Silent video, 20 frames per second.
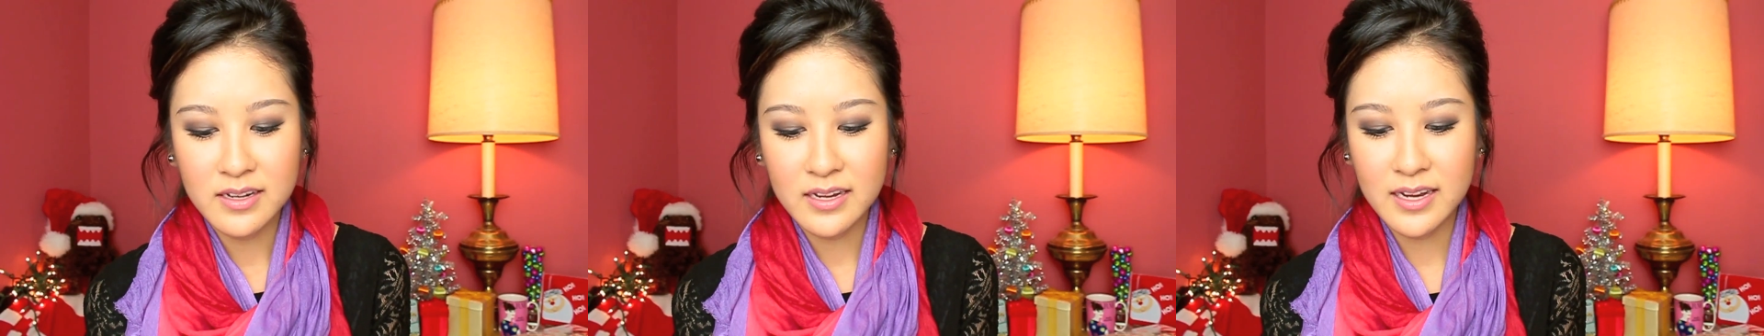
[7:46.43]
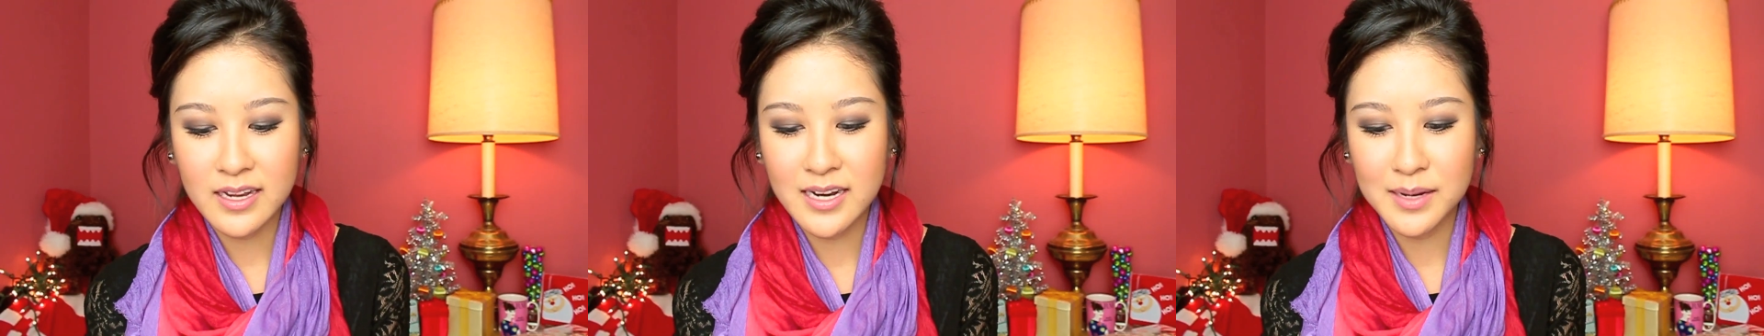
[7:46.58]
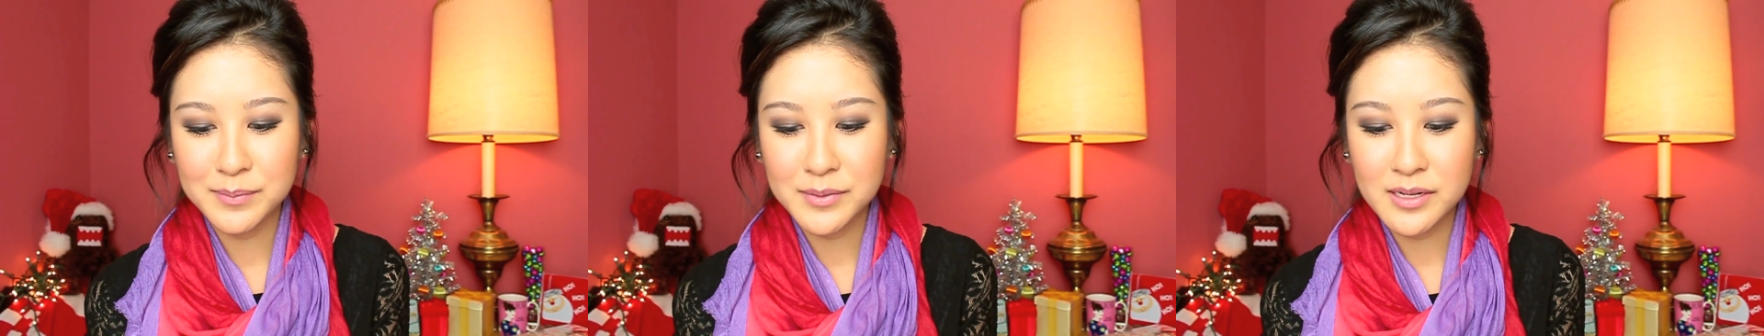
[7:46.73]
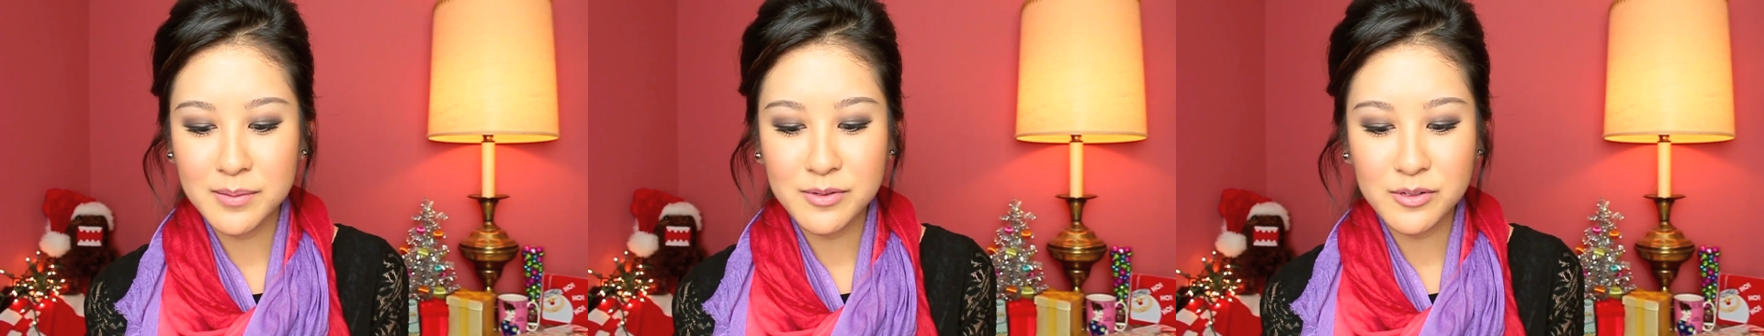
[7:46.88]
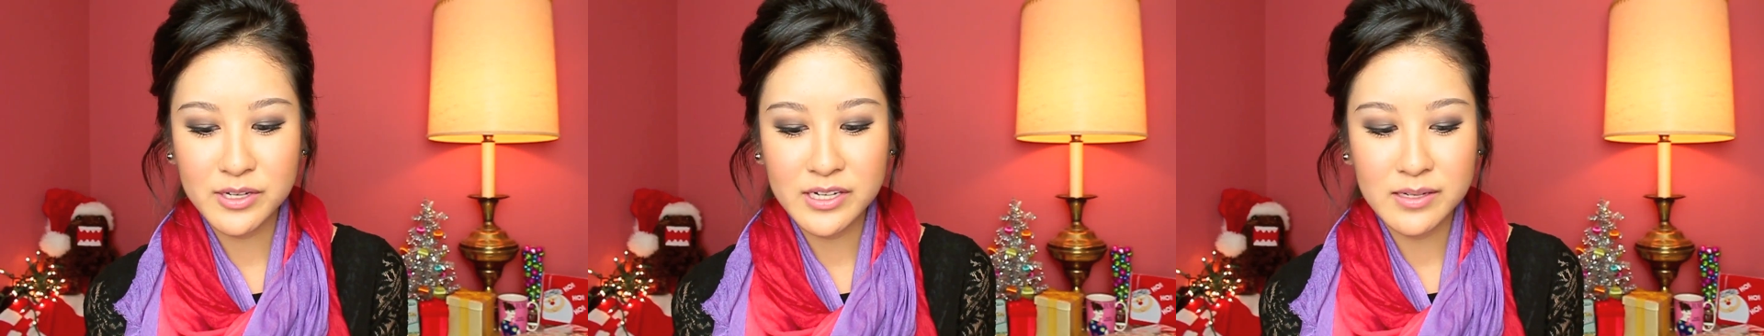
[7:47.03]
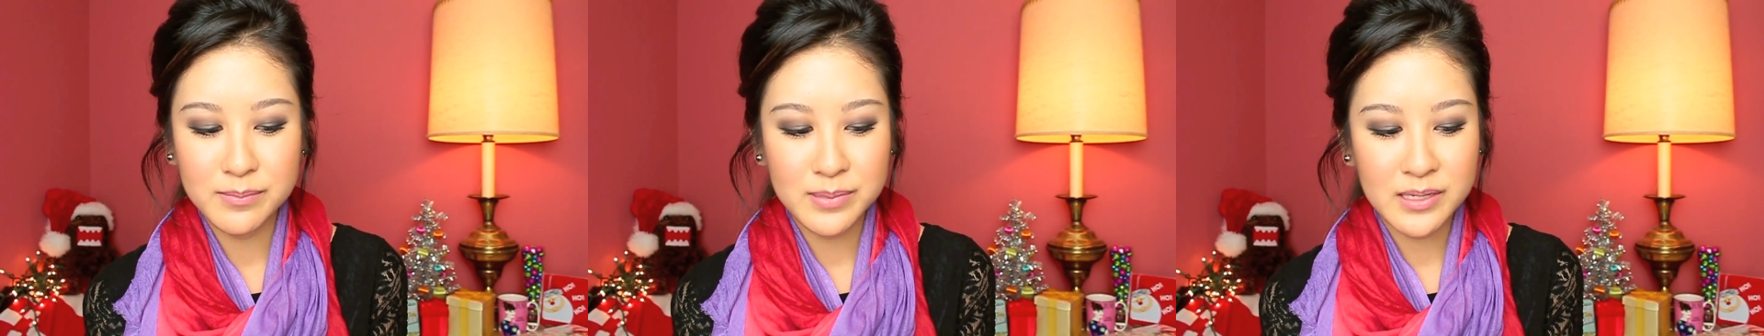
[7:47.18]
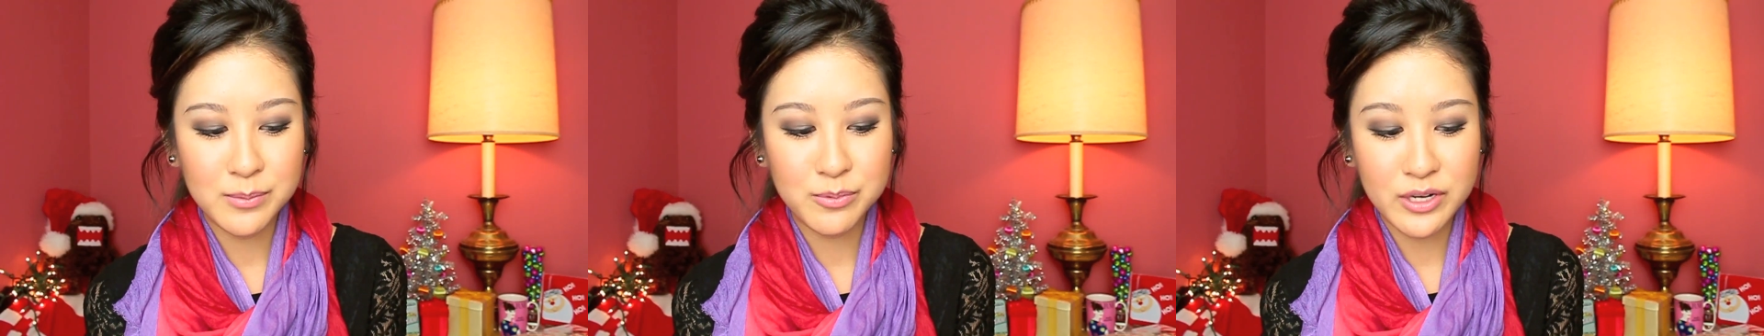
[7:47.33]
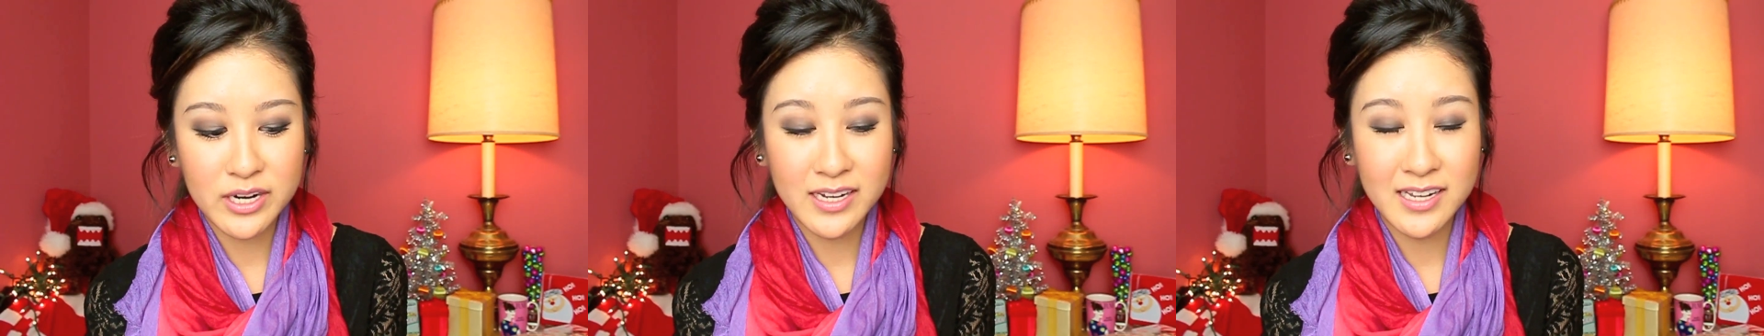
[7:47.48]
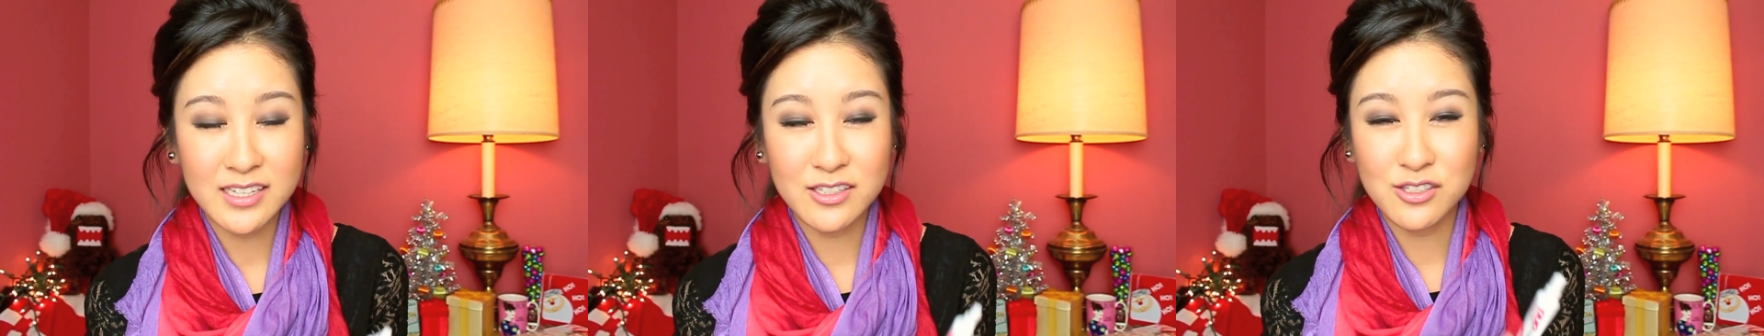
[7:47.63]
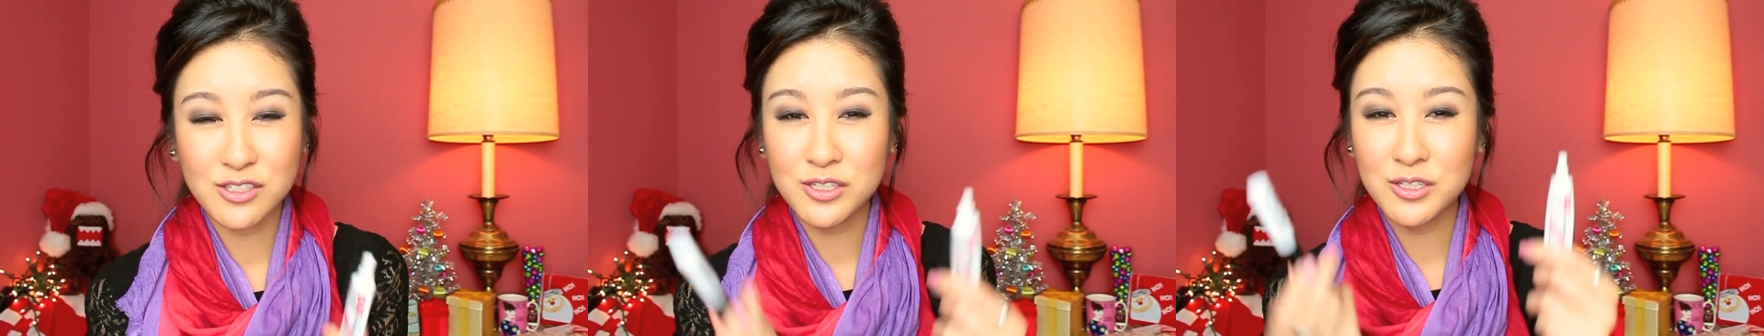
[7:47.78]
And I'm going to be
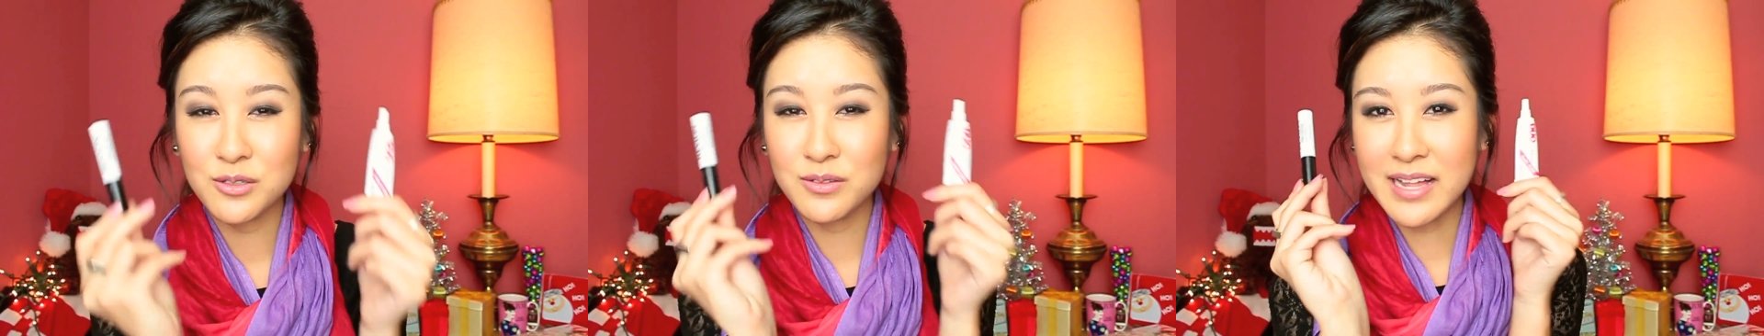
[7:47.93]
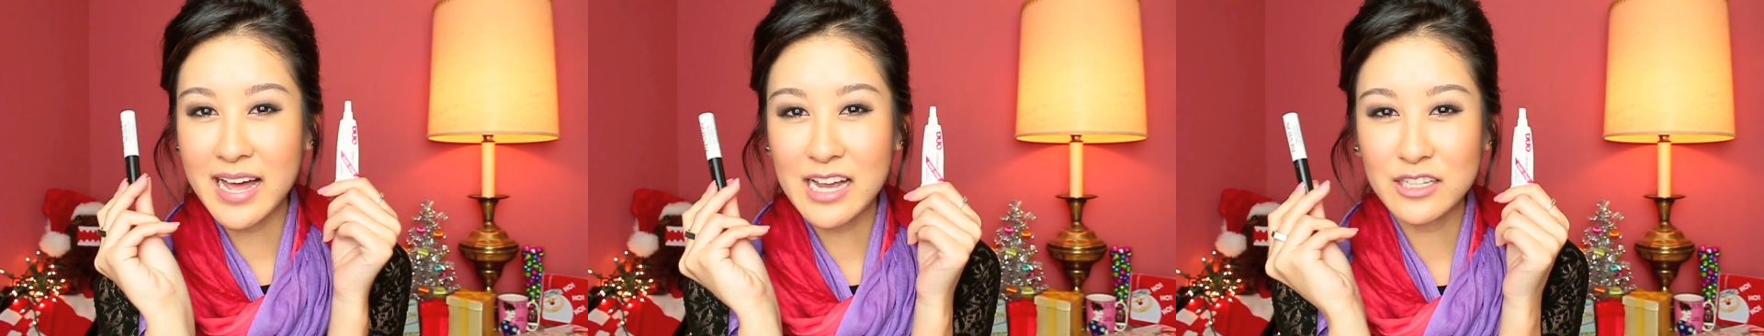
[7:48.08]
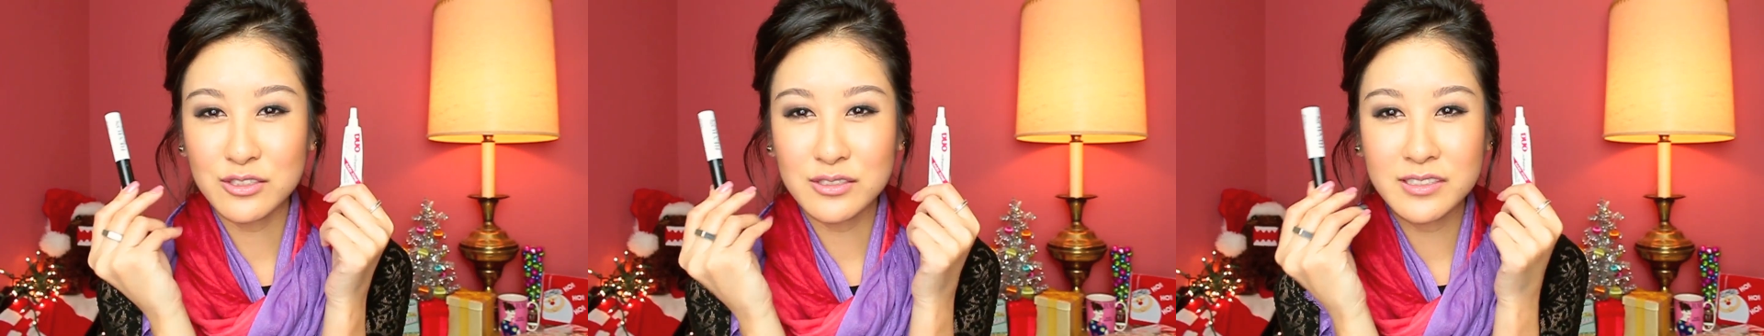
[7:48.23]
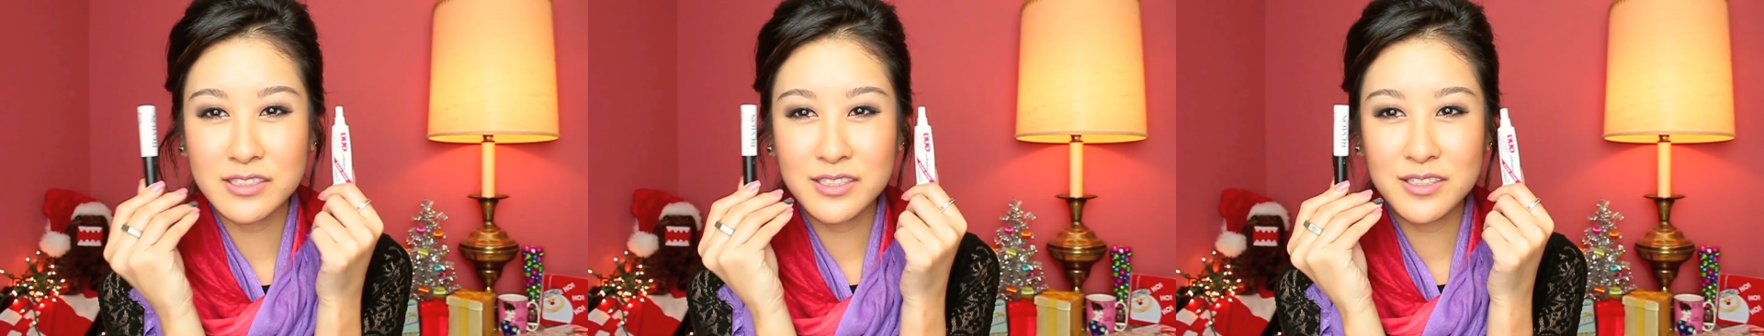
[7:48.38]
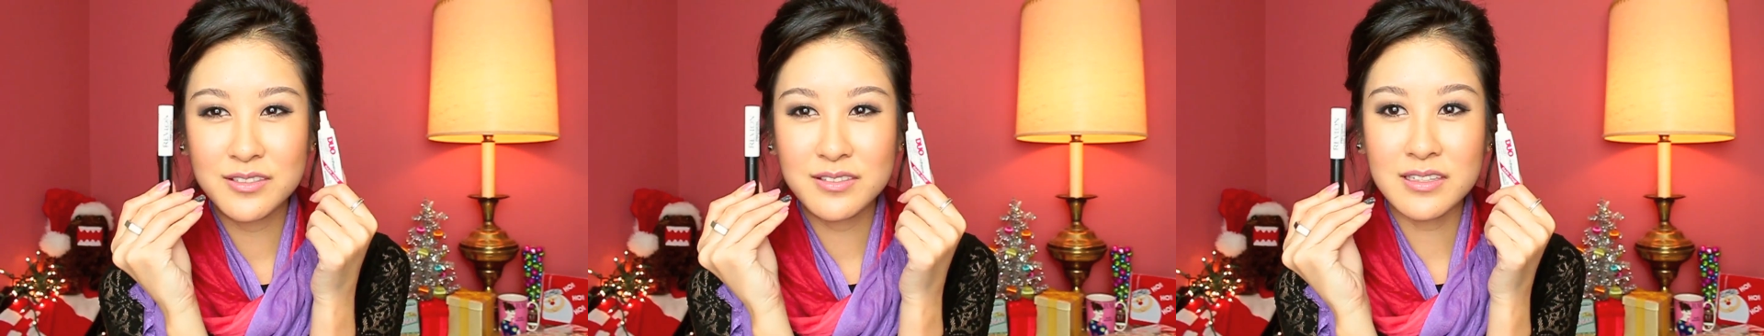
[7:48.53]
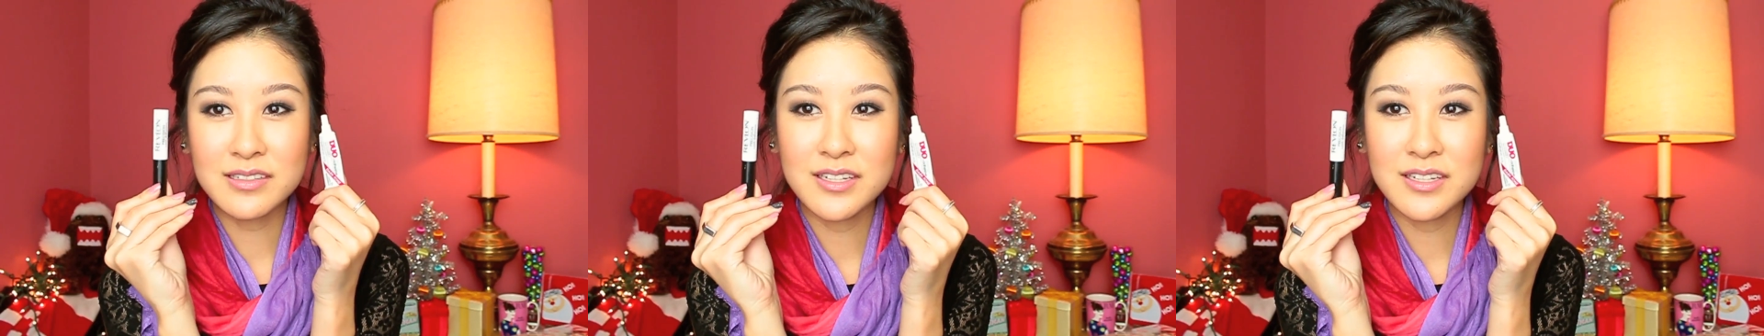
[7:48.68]
bringing two lash glues.